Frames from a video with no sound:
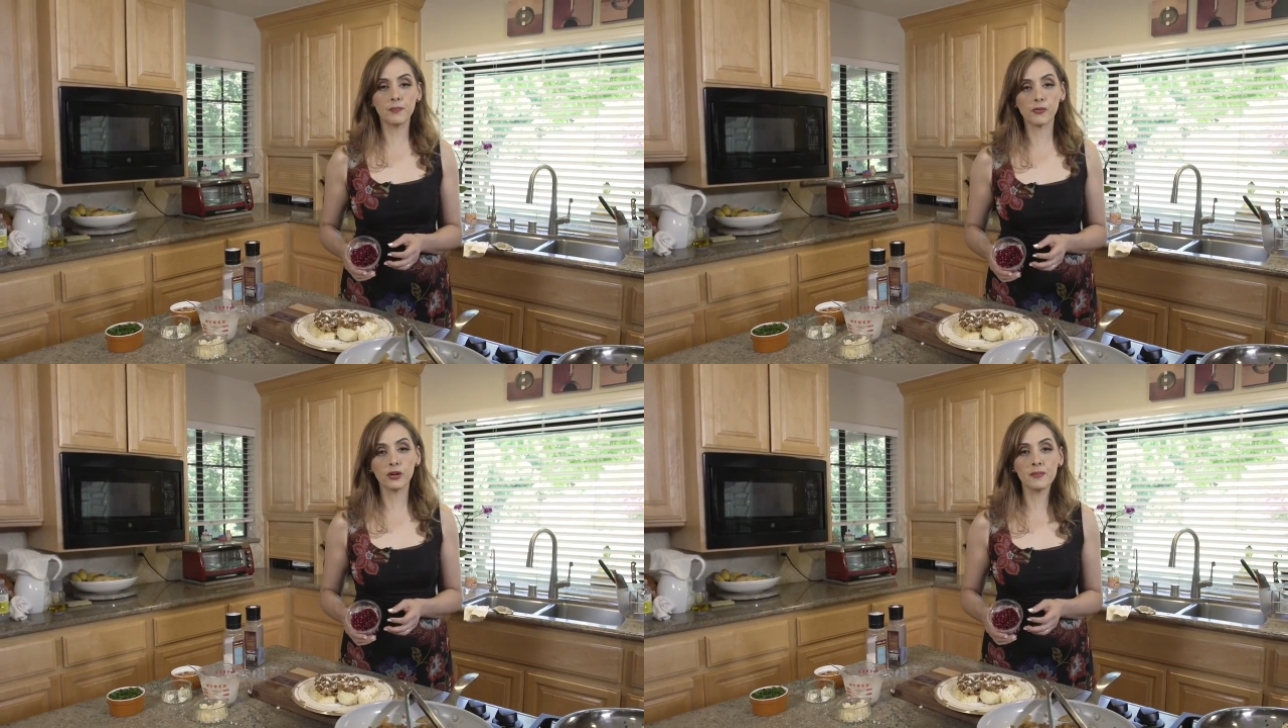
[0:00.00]

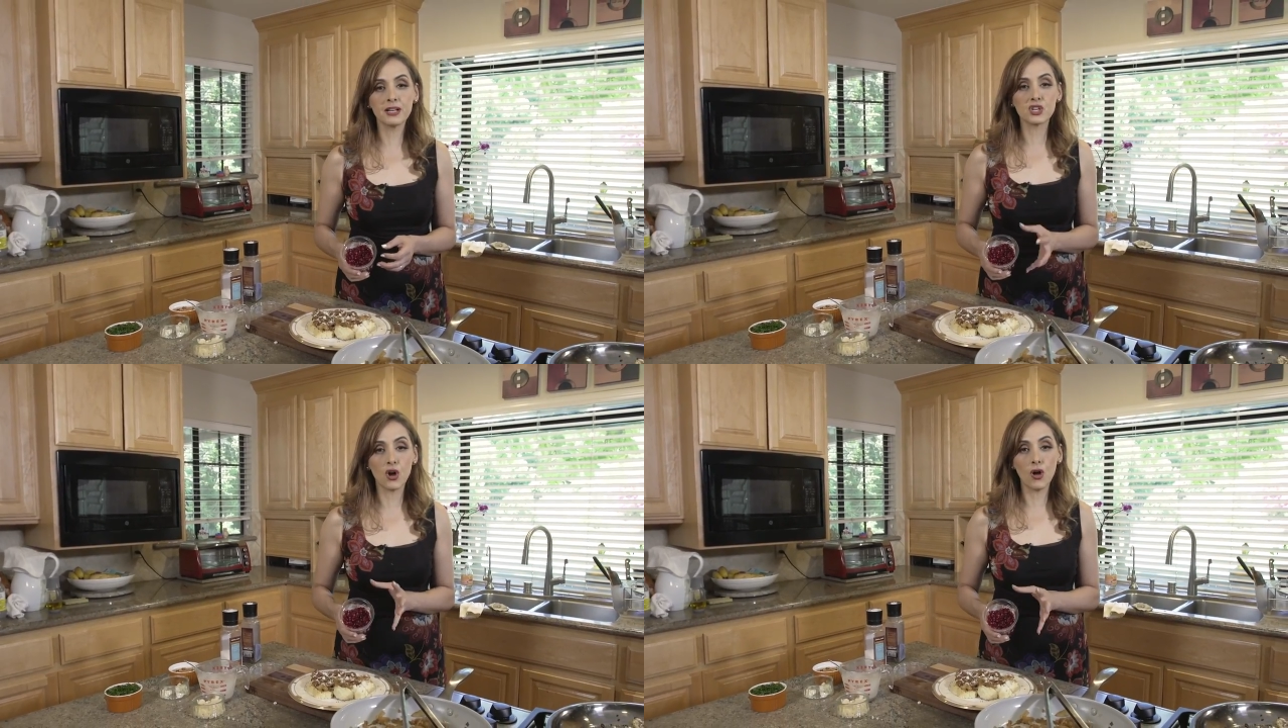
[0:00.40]
pretty
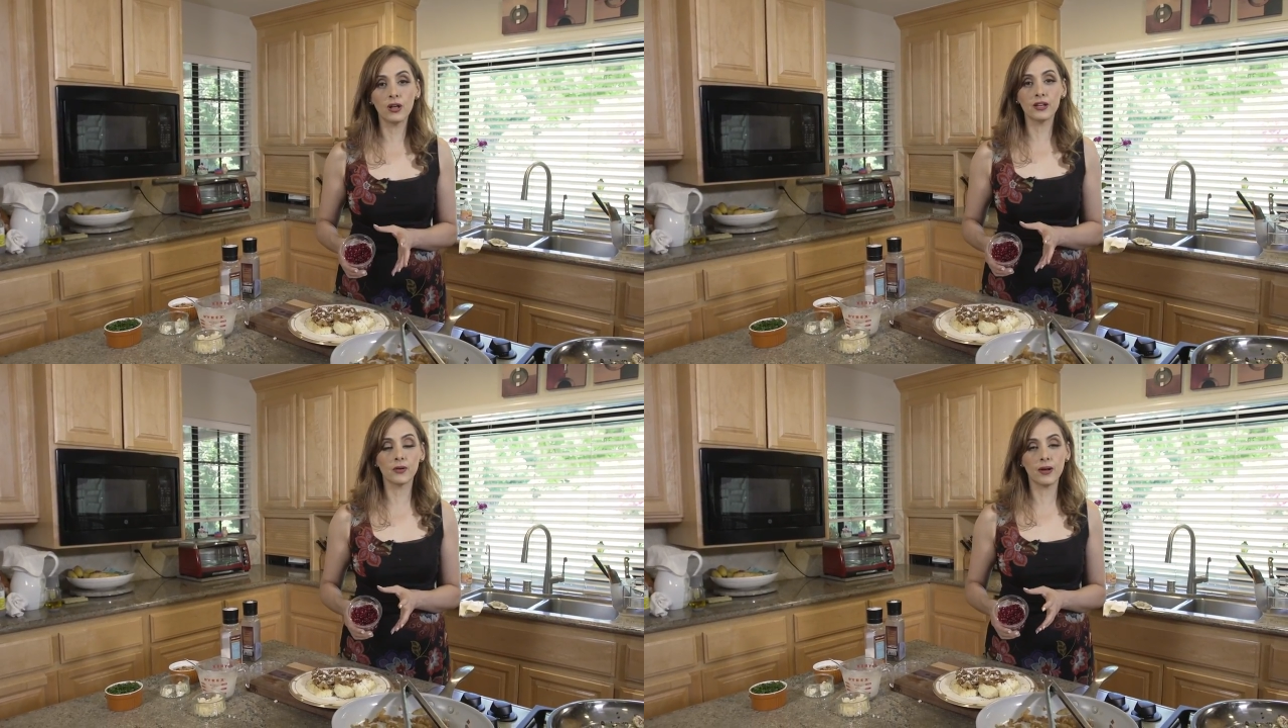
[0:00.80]
much all
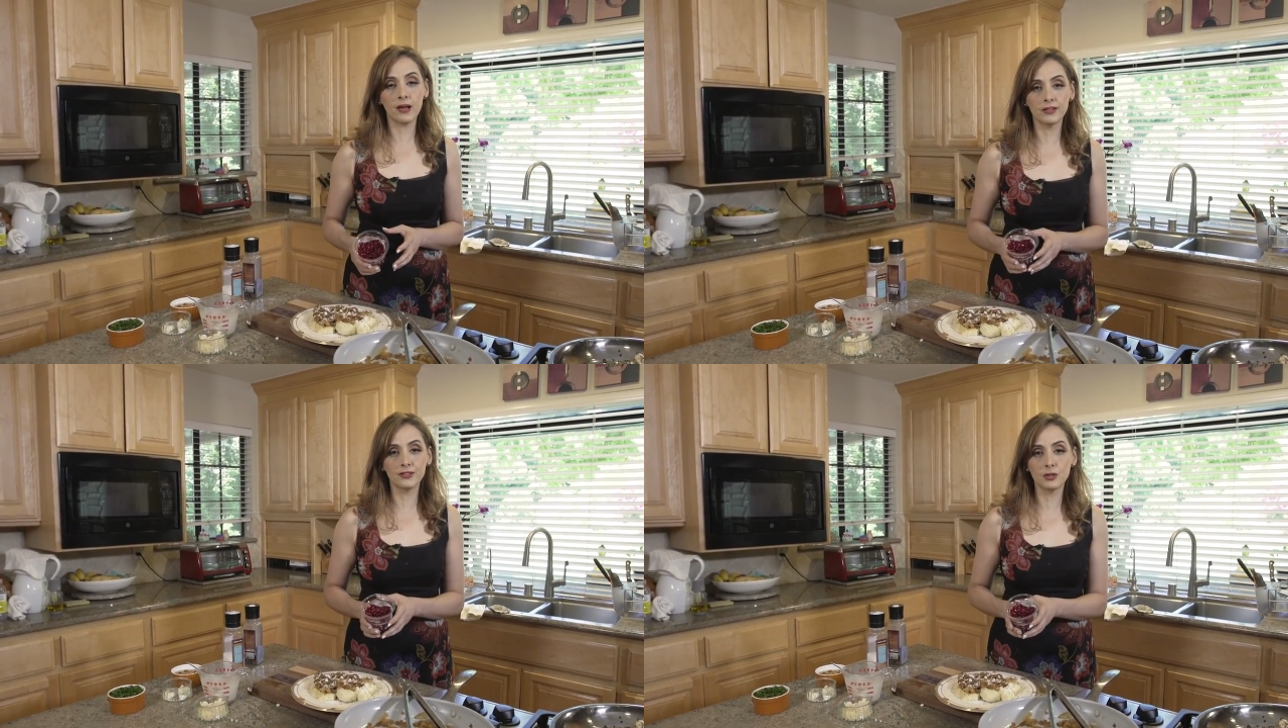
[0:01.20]
year round
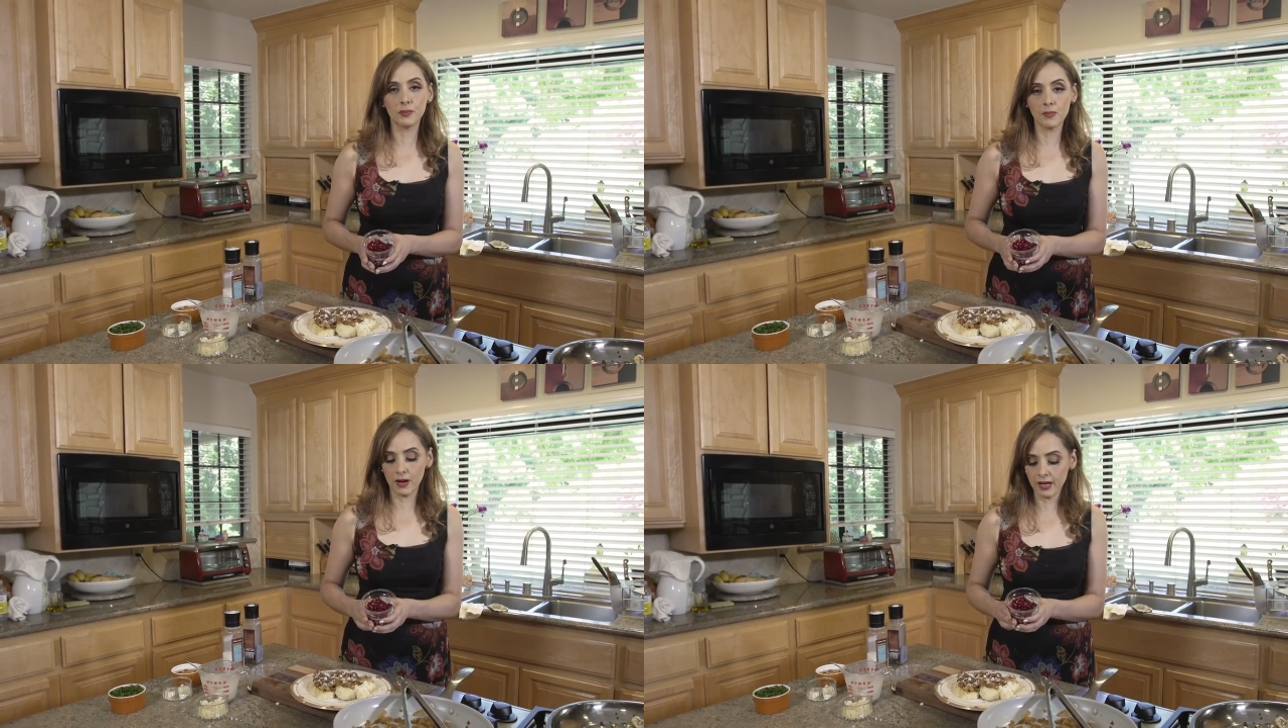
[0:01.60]
in
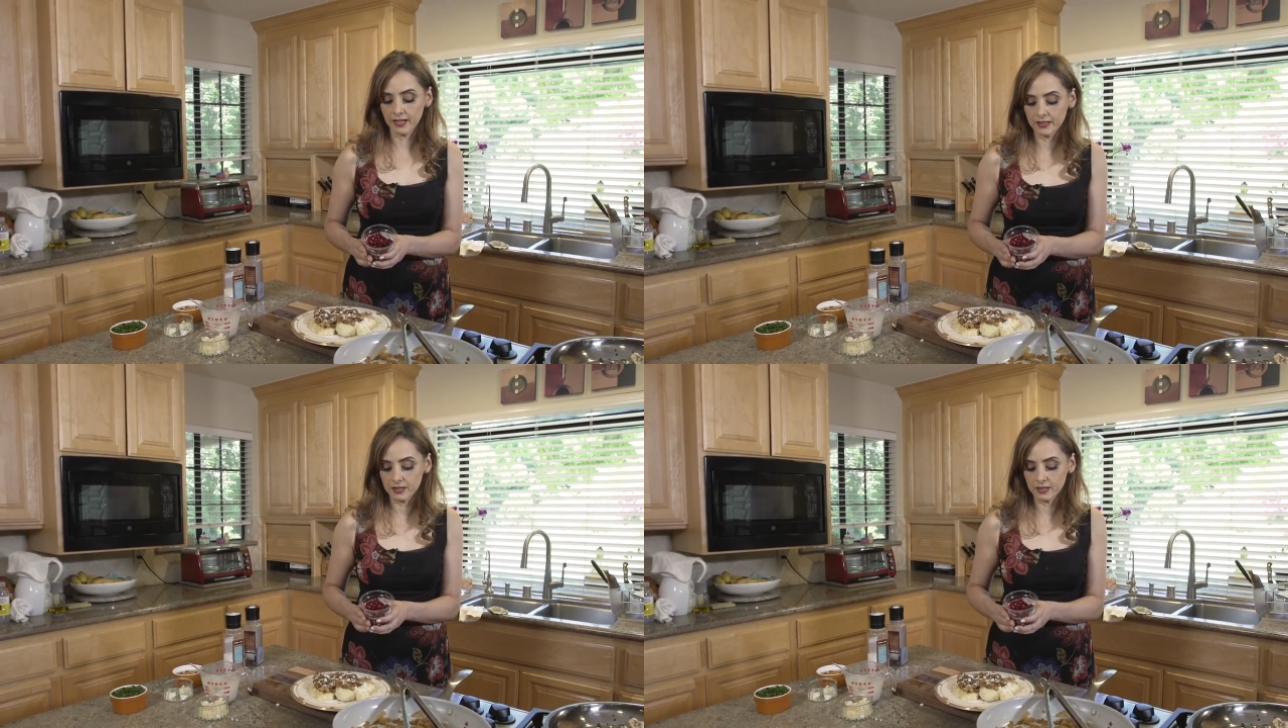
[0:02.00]
supermarkets,